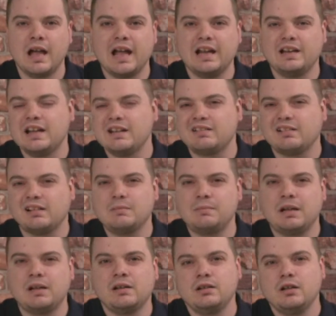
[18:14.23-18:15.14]
Initially
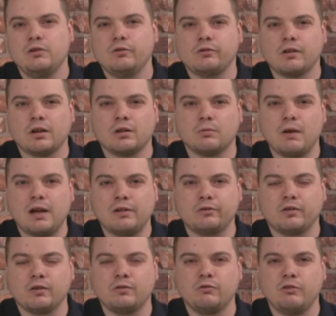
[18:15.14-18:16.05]
being used on the
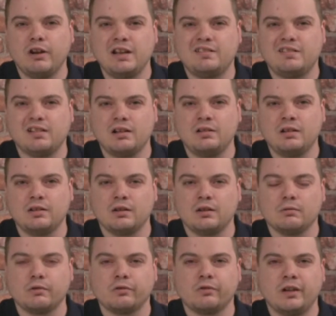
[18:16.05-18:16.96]
western region,
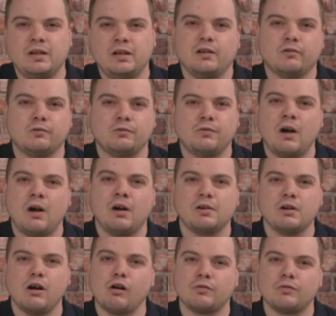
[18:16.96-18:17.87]
they were seen as
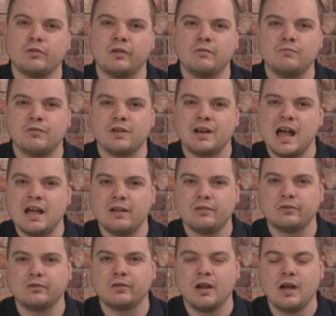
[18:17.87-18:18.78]
far north as
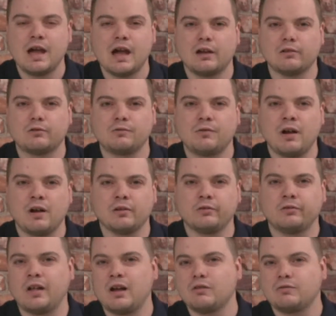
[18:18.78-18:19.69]
Inverness, as far
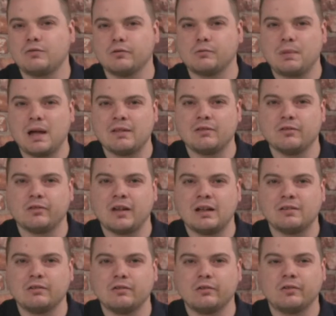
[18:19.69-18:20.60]
south as
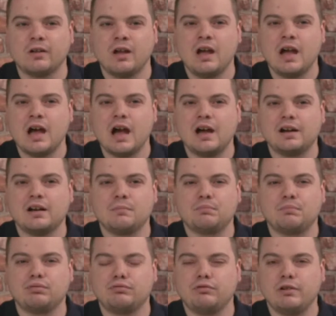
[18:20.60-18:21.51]
Penzance, and
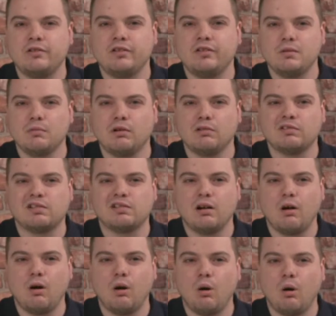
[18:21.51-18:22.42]
at pretty much
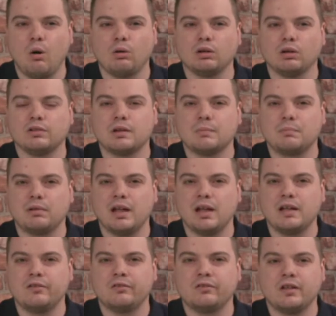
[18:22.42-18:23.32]
all the
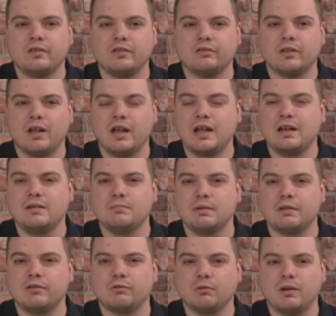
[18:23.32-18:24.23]
places in
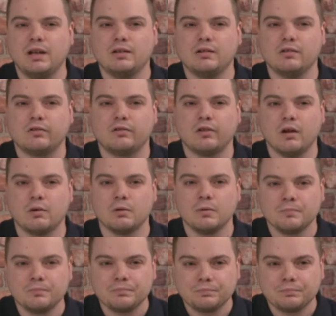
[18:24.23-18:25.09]
between, too.